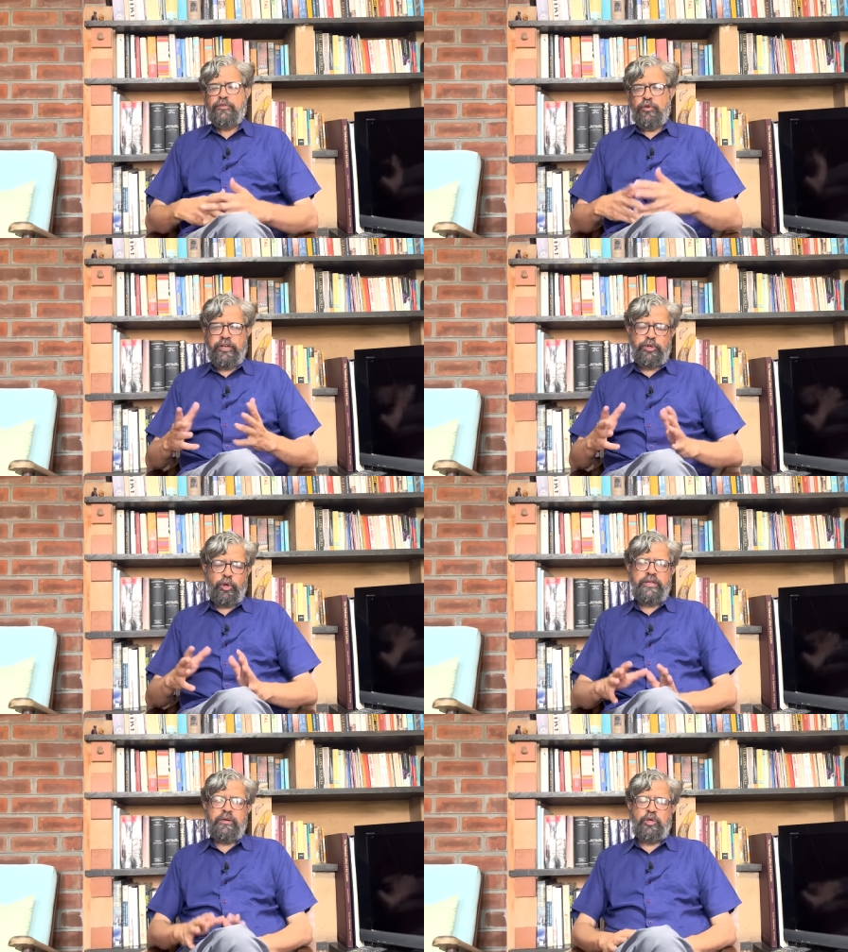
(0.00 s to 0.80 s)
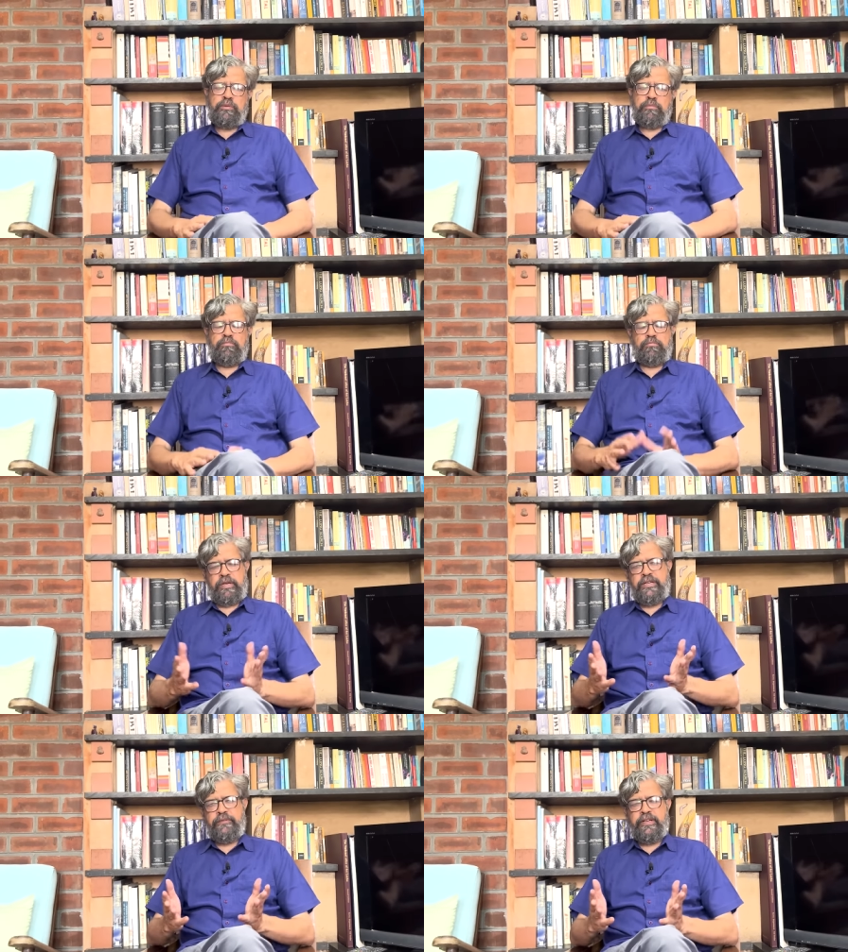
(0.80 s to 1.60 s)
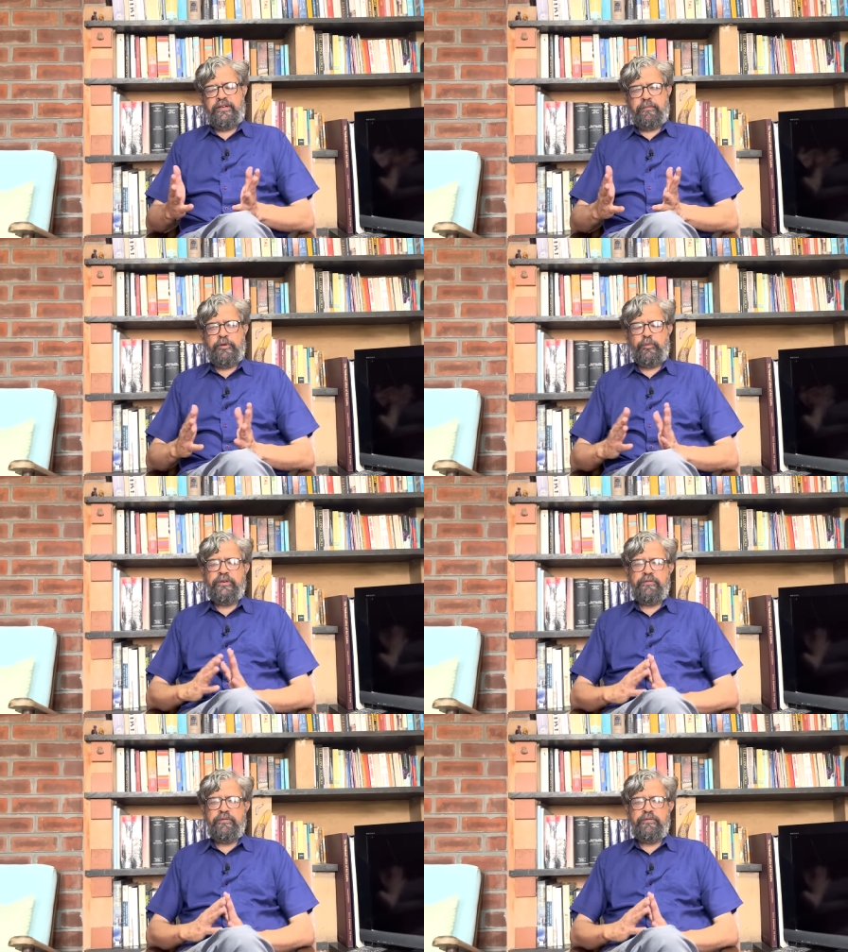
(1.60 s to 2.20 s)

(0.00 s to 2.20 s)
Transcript: So we're drawing about anywhere between